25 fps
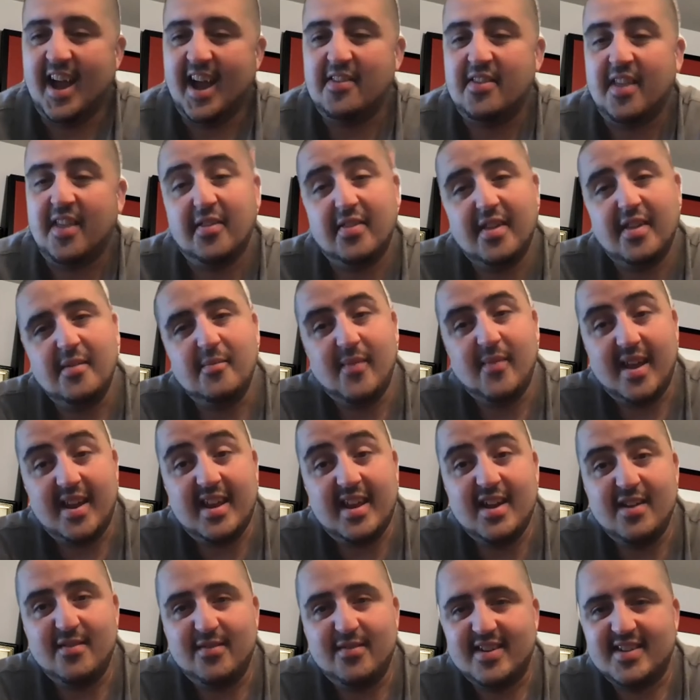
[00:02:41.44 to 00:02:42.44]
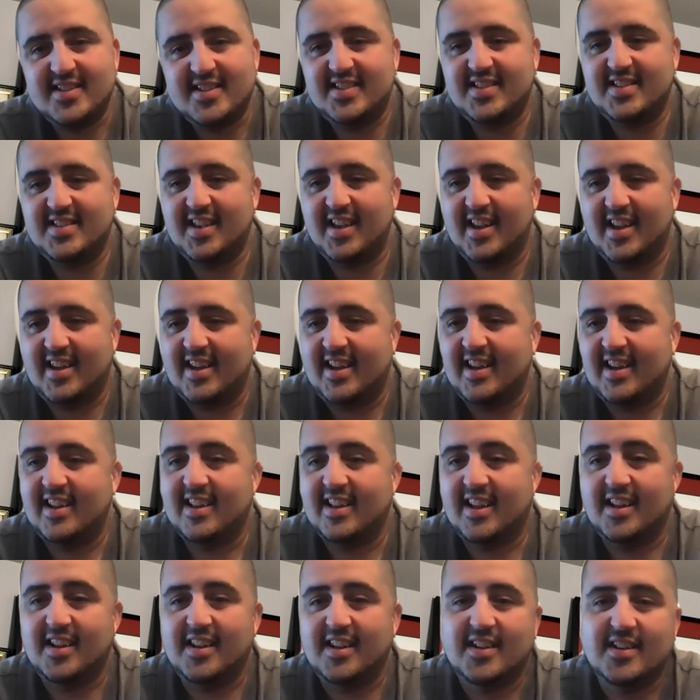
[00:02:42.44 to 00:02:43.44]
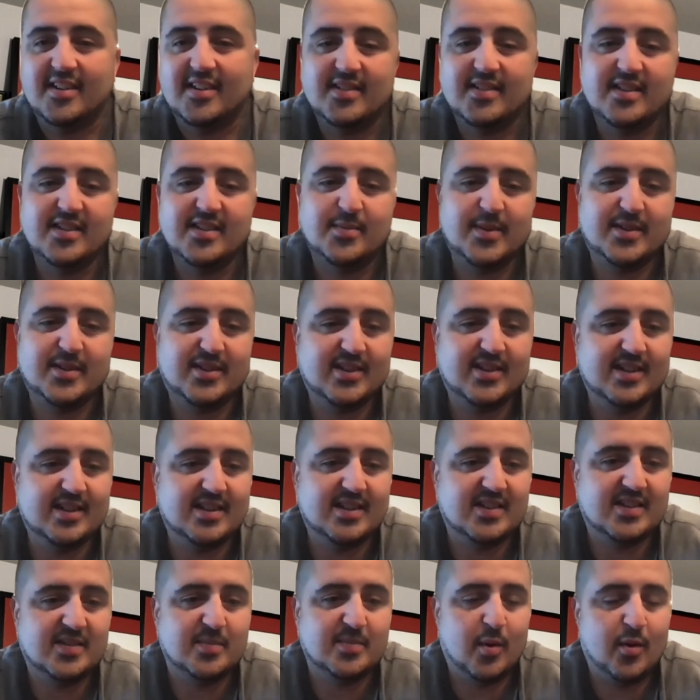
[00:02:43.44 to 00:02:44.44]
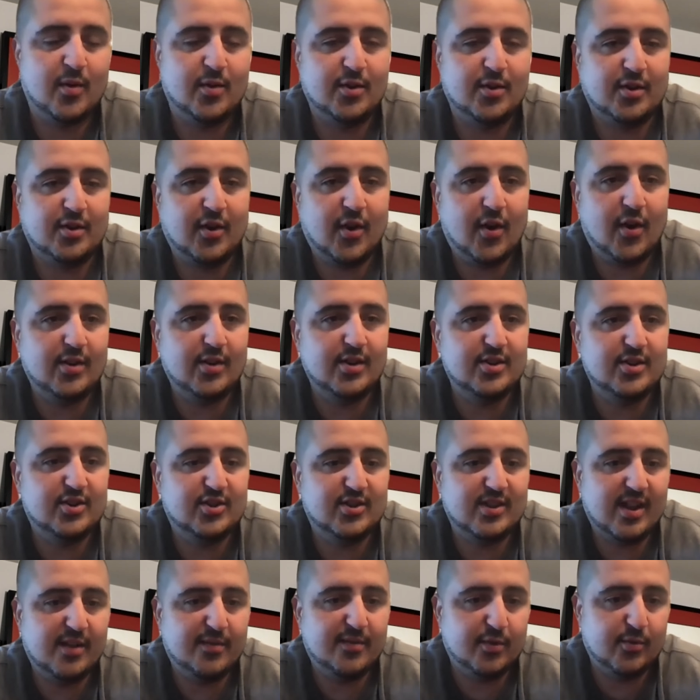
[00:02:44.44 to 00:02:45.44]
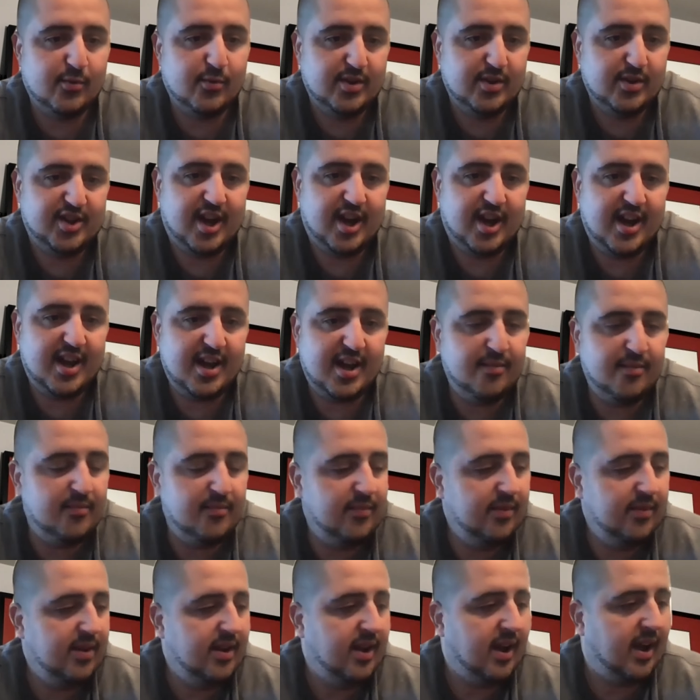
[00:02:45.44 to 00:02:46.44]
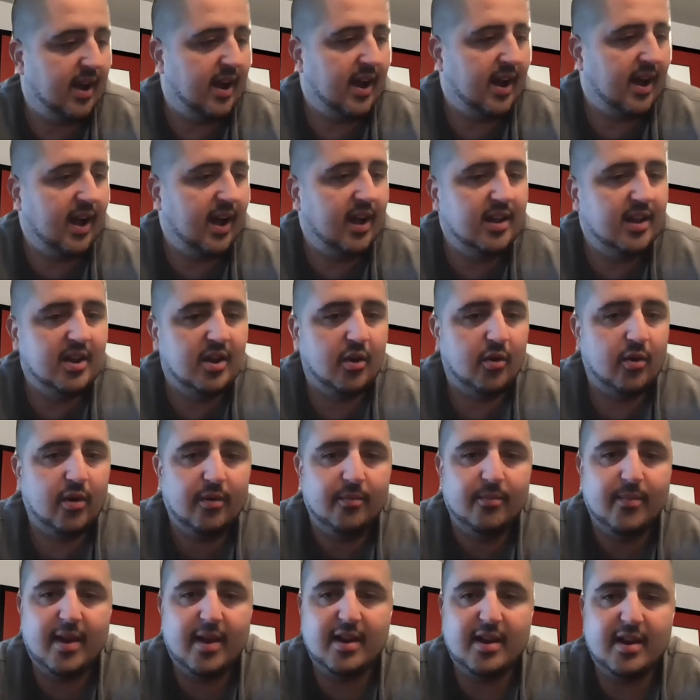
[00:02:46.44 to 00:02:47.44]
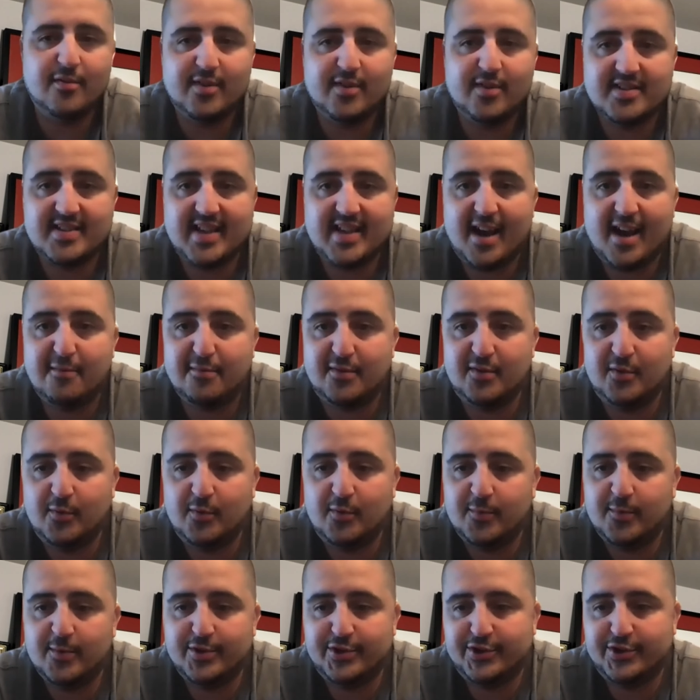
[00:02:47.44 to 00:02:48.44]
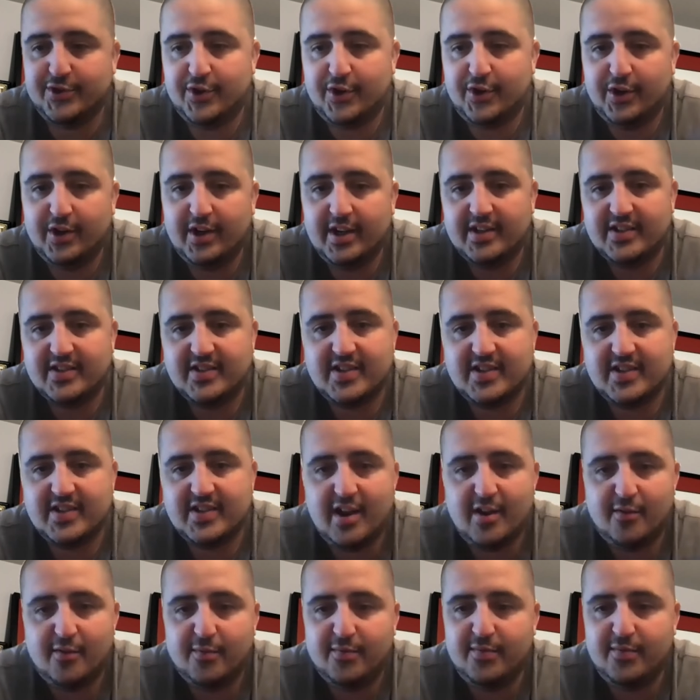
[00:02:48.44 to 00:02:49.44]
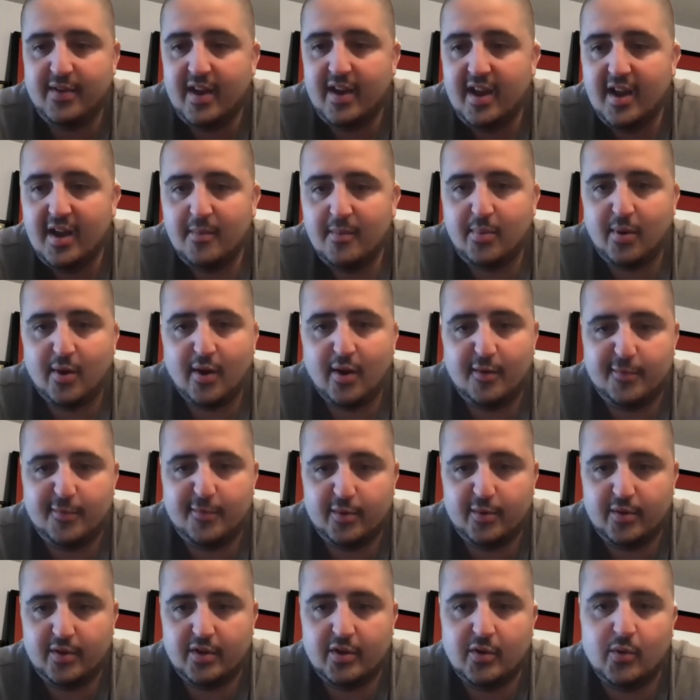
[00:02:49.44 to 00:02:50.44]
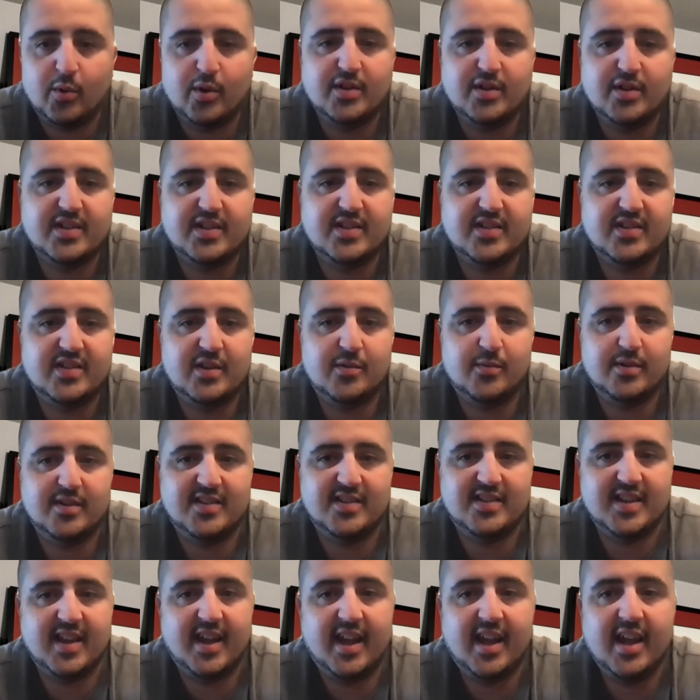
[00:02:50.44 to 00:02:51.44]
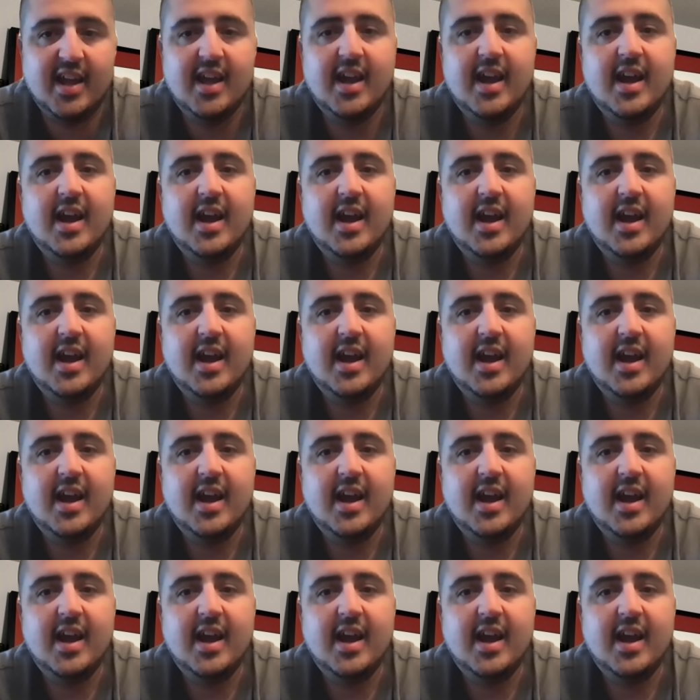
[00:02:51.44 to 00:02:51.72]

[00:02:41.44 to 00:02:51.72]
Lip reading: I think many of us, especially at the smaller college level, which I am, many of us have to, for sure. It's kind of par for the course, as they would say.